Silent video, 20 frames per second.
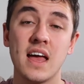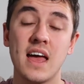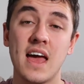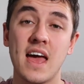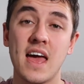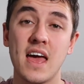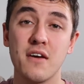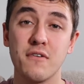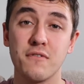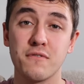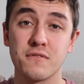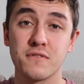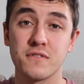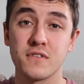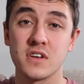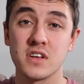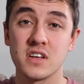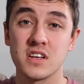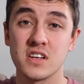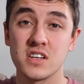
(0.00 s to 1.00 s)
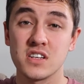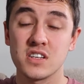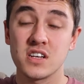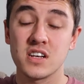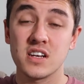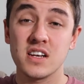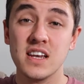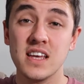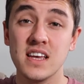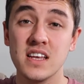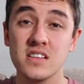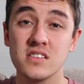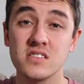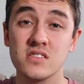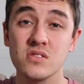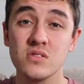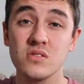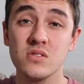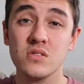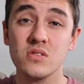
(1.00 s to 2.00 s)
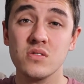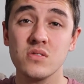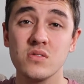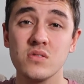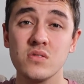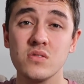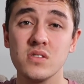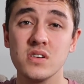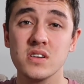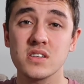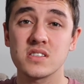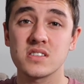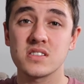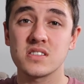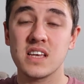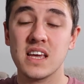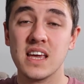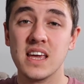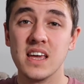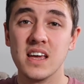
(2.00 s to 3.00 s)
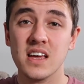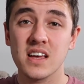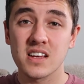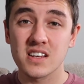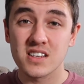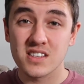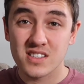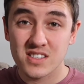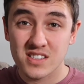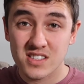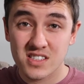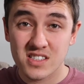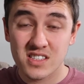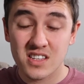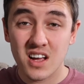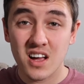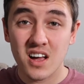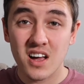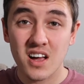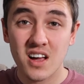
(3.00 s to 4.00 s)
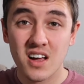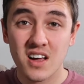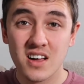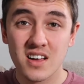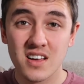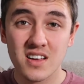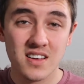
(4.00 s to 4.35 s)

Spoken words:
F, little, C, star,